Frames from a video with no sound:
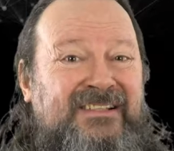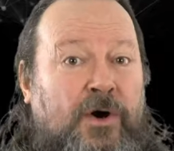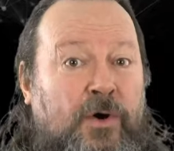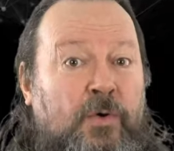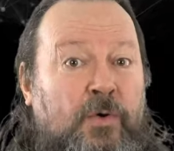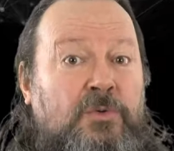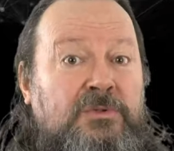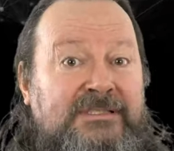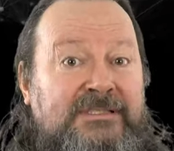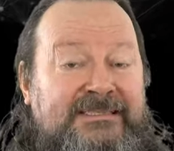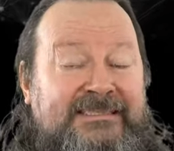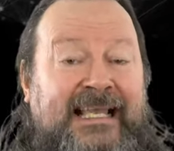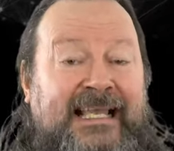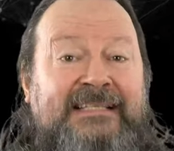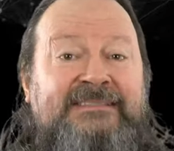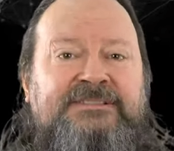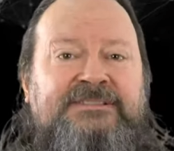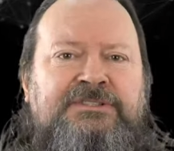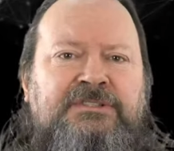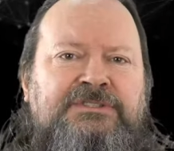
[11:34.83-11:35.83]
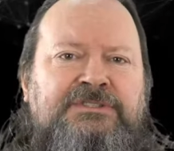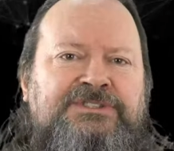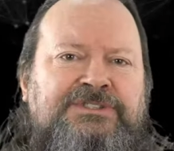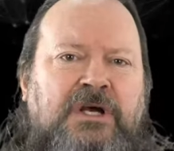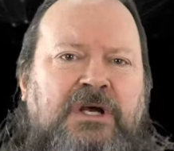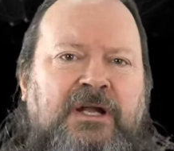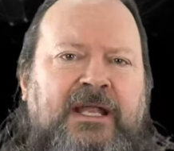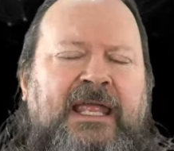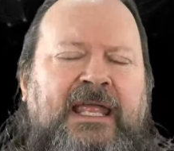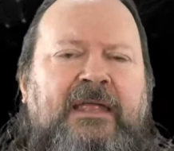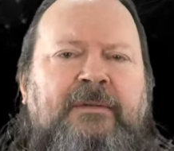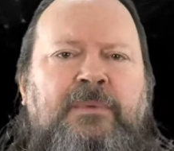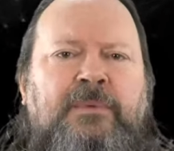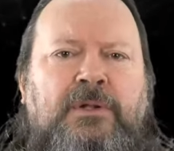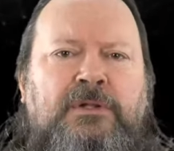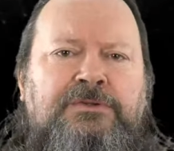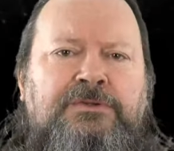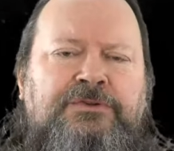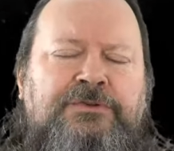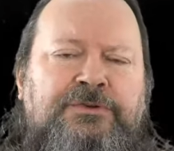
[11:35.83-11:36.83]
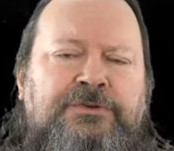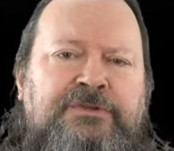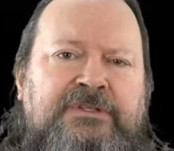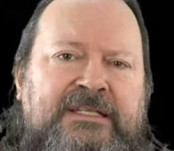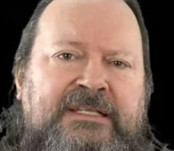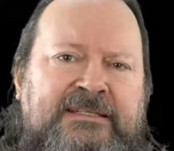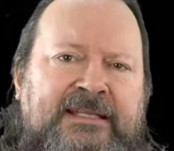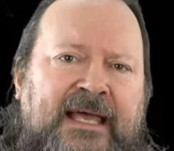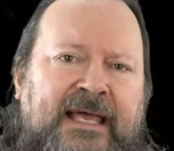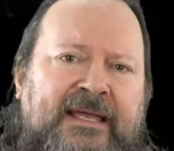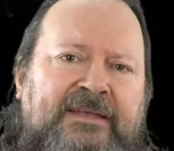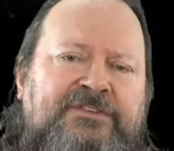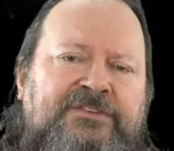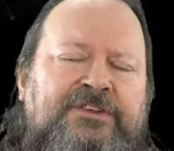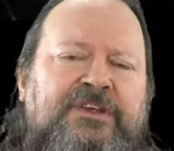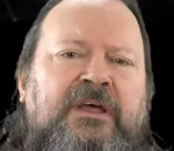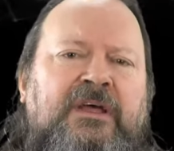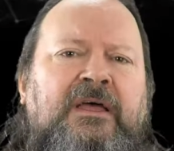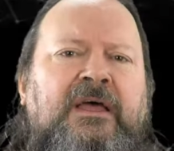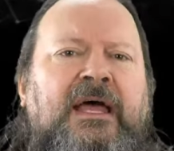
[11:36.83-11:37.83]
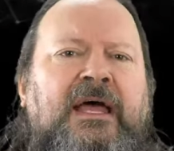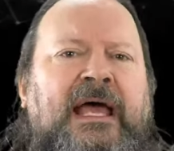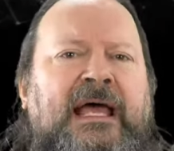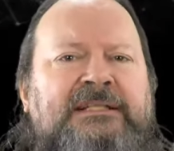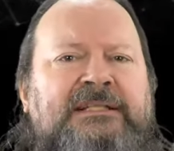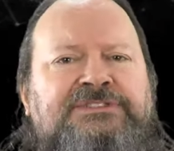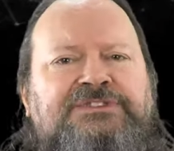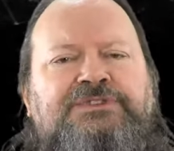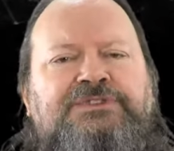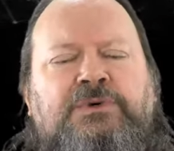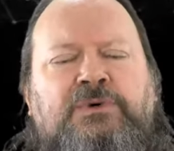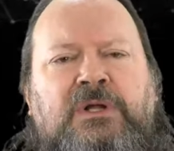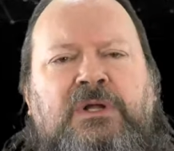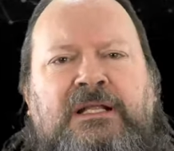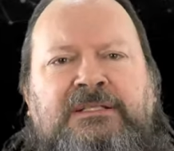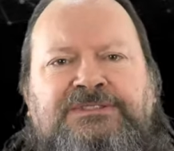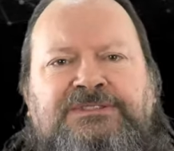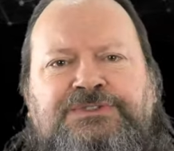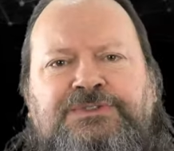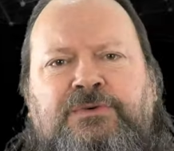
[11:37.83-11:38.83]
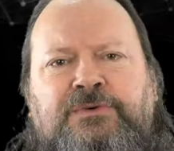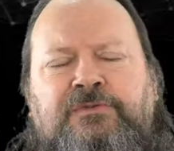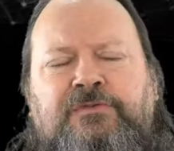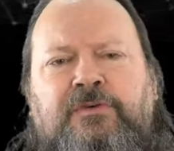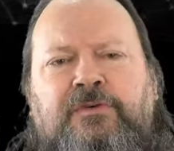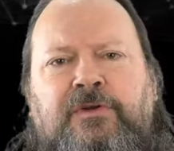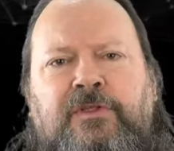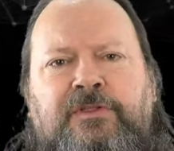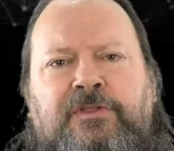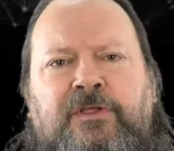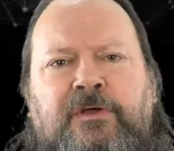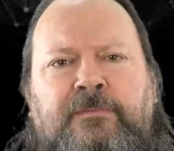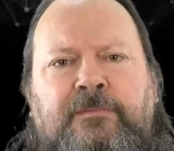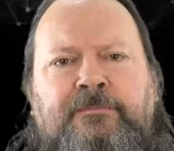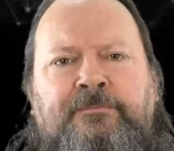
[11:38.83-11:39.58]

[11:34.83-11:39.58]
own sensors are able to detect, and so on and so forth.